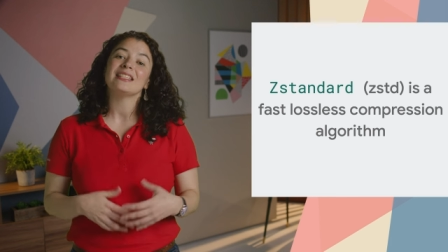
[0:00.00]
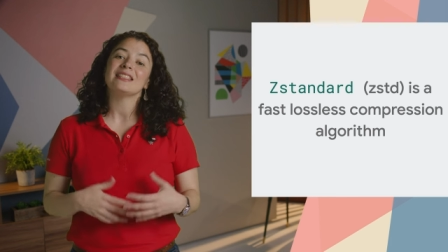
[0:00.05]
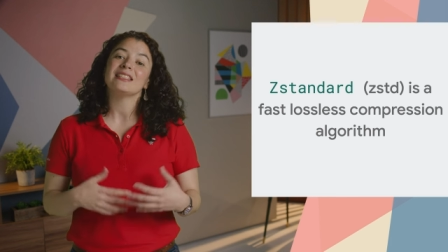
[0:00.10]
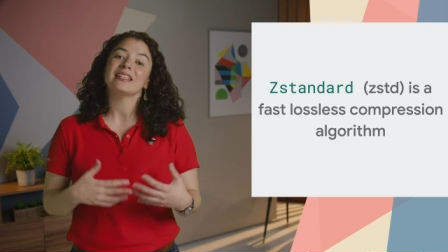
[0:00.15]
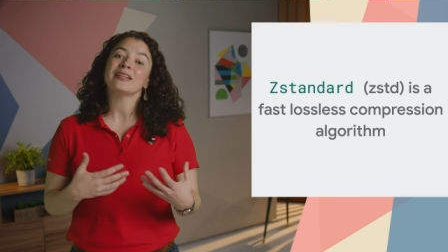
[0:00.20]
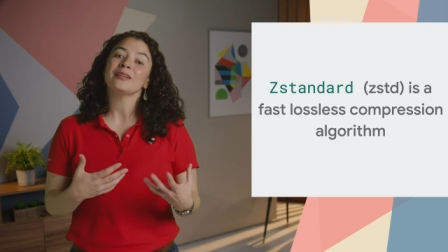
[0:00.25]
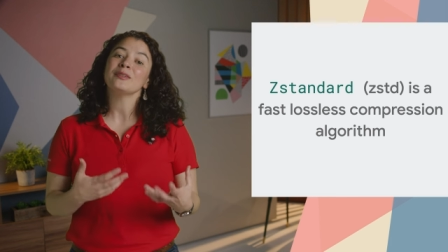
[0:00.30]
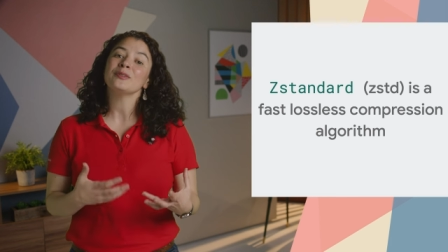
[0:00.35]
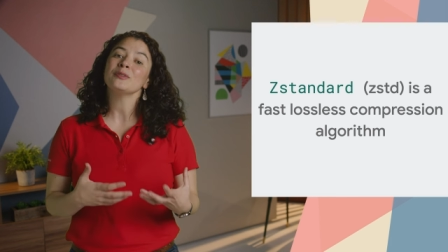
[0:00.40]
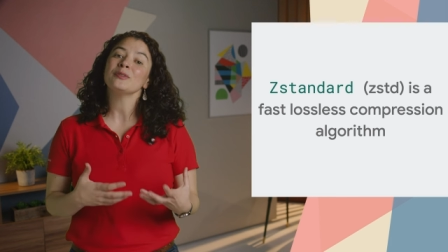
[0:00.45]

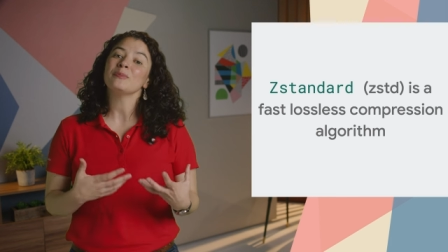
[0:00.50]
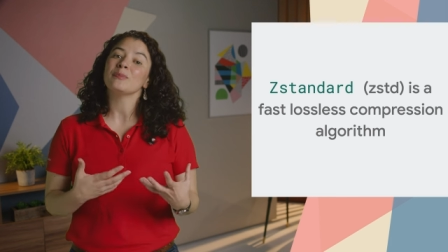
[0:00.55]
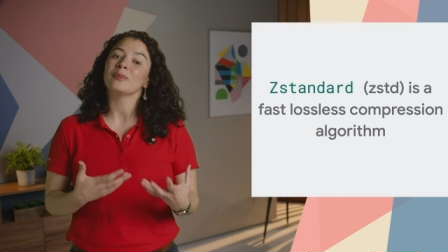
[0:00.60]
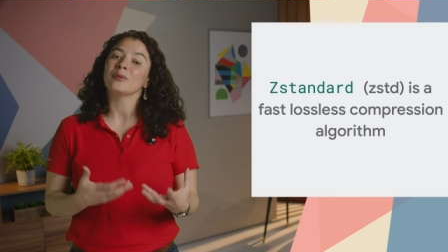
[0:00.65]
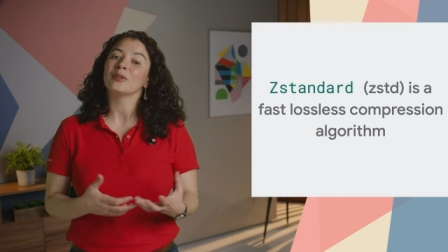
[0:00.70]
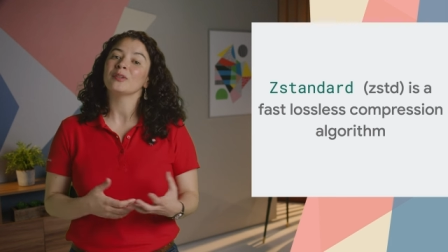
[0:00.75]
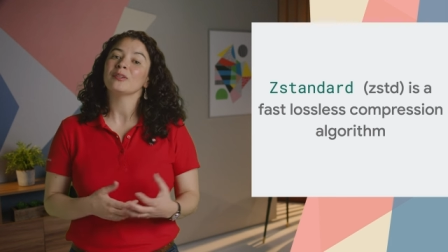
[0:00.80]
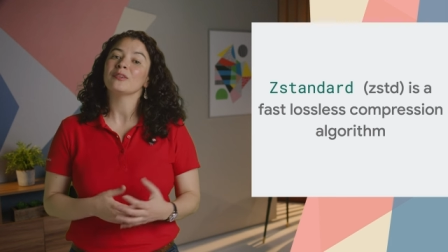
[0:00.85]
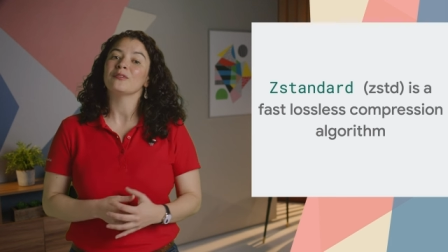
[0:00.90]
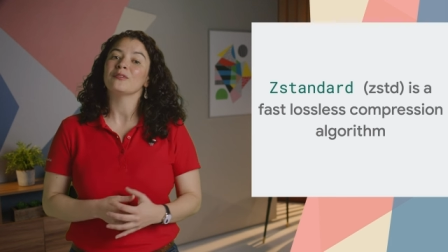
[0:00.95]
Check out
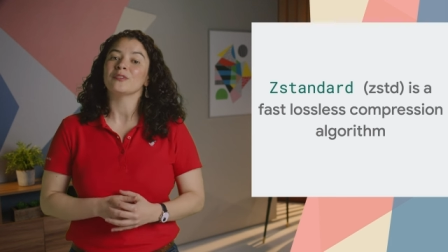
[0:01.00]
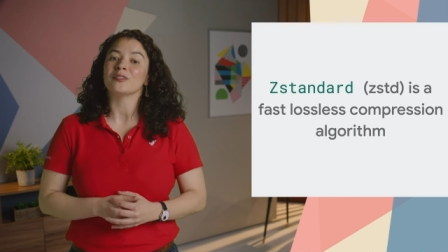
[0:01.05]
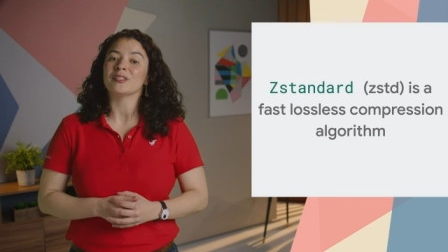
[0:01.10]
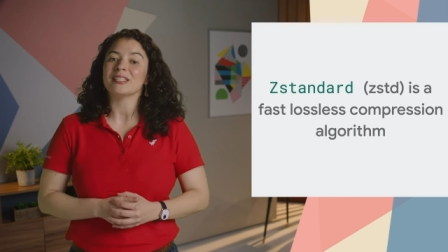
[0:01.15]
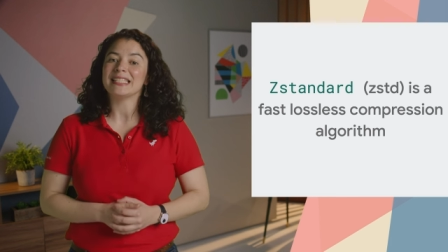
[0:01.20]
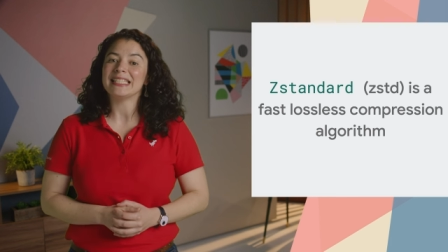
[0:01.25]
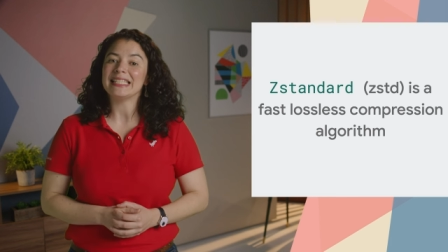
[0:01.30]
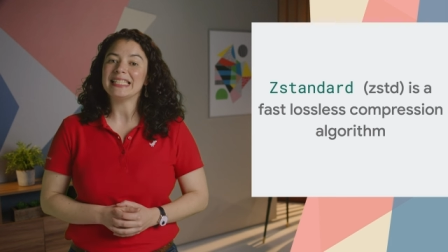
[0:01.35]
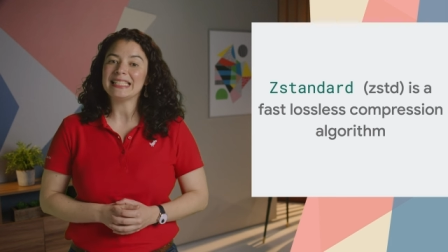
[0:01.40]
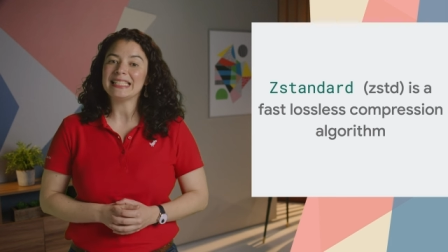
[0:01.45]
support for
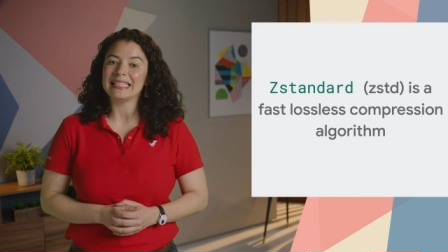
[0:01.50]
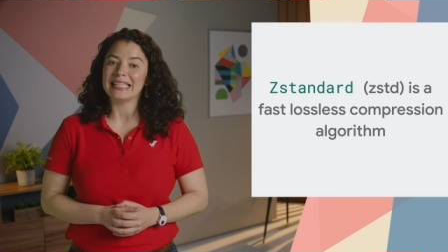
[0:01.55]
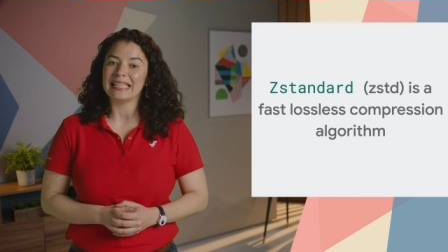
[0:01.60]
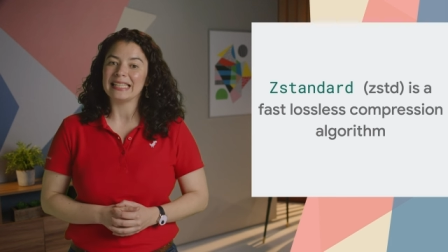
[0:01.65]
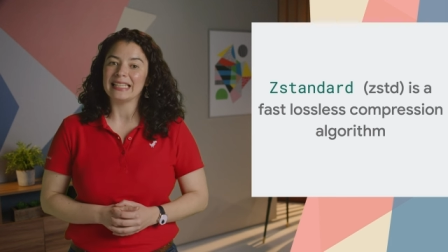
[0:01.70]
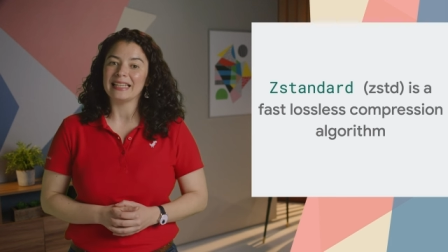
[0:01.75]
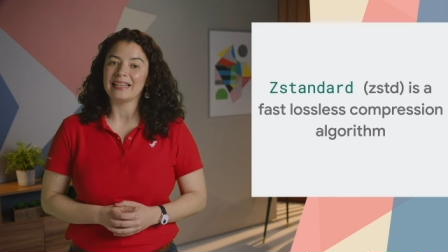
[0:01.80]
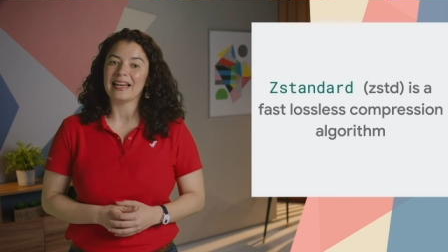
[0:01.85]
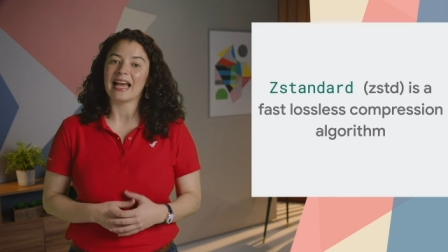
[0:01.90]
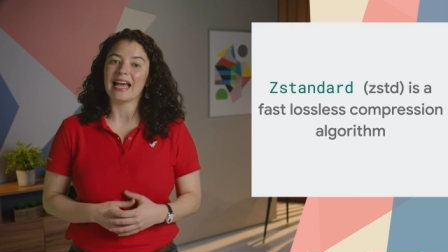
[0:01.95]
C
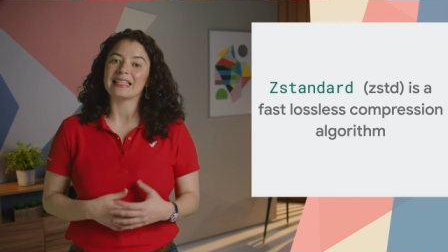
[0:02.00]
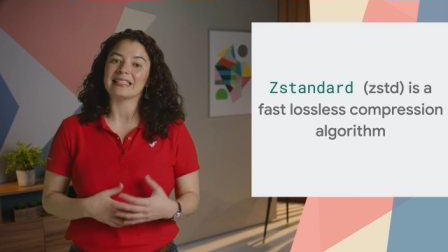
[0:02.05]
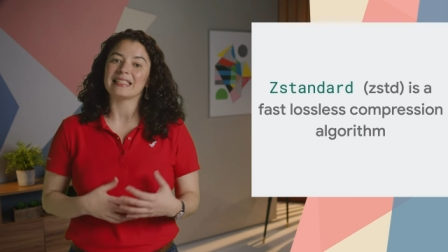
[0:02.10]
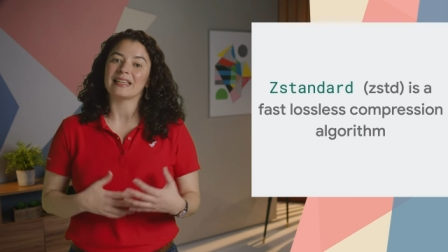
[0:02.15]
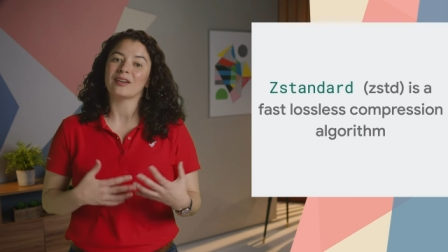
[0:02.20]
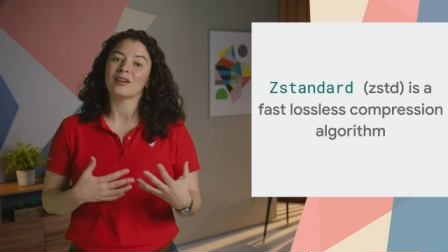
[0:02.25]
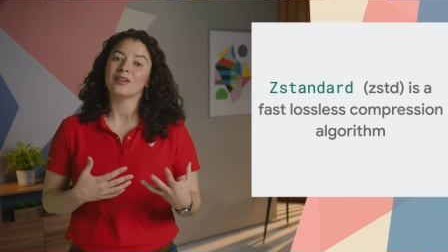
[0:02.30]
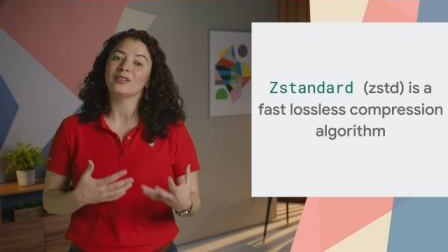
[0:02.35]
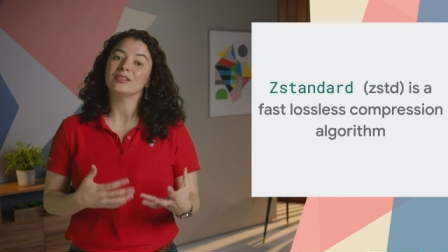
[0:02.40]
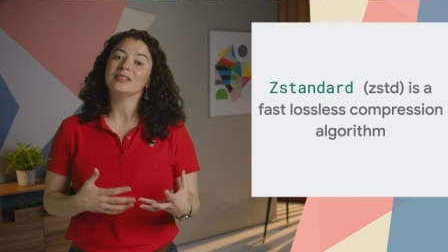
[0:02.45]
standard as a
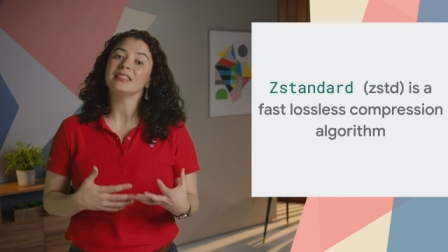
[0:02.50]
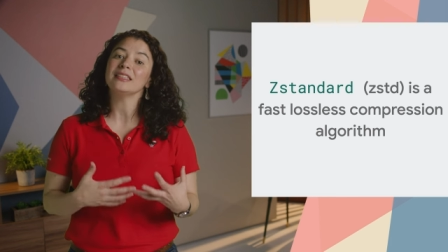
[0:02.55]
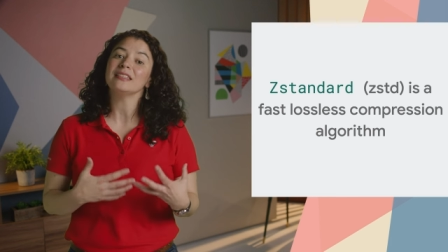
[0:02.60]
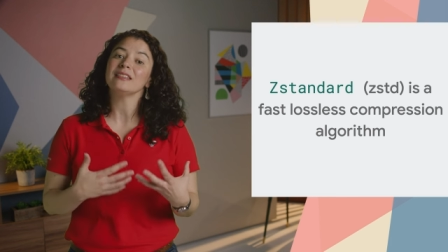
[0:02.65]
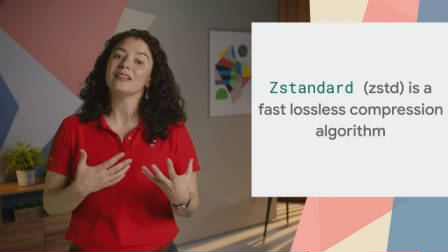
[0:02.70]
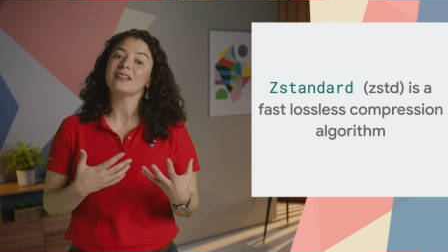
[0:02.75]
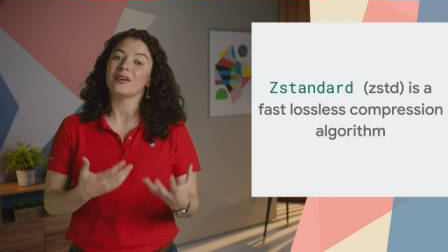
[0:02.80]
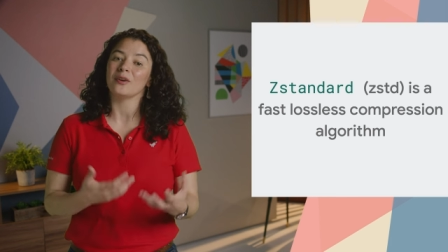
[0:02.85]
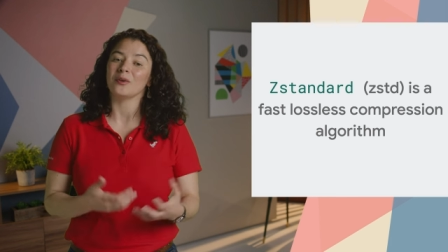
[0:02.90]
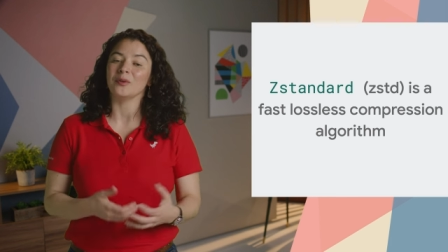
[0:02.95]

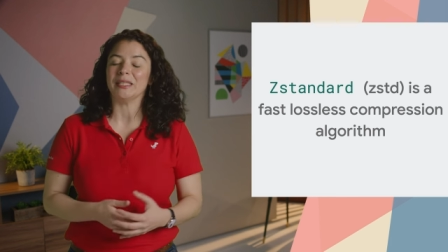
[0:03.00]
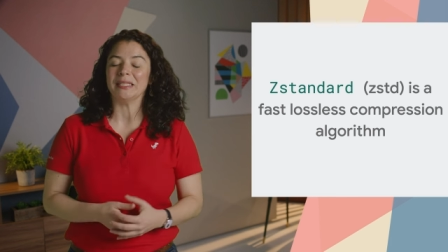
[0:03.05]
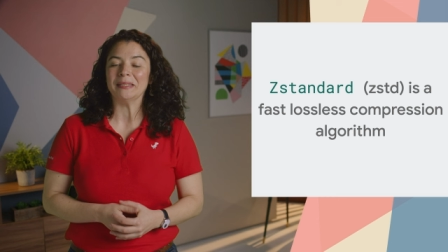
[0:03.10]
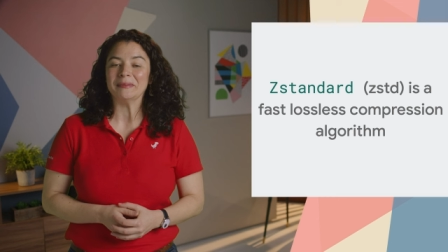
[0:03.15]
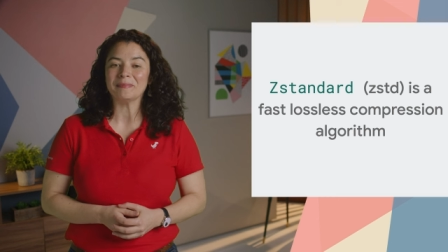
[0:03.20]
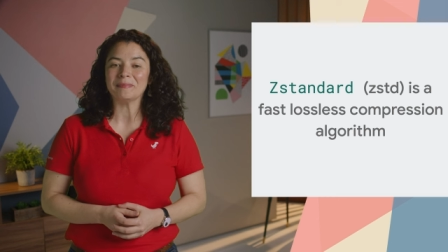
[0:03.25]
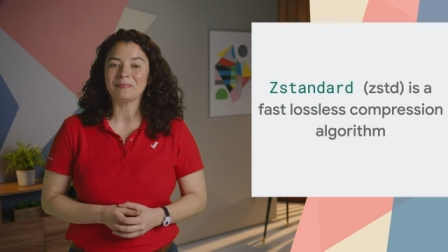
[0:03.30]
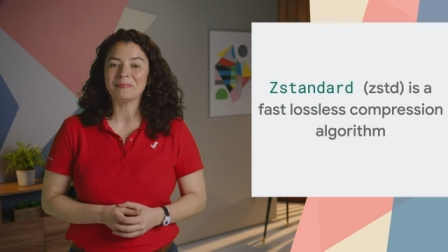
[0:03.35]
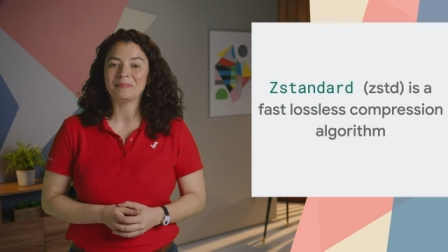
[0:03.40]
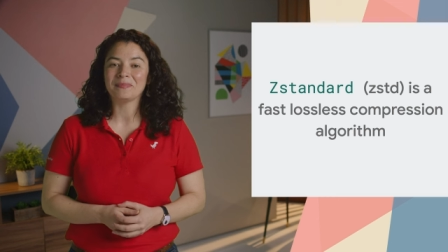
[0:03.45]
content coding.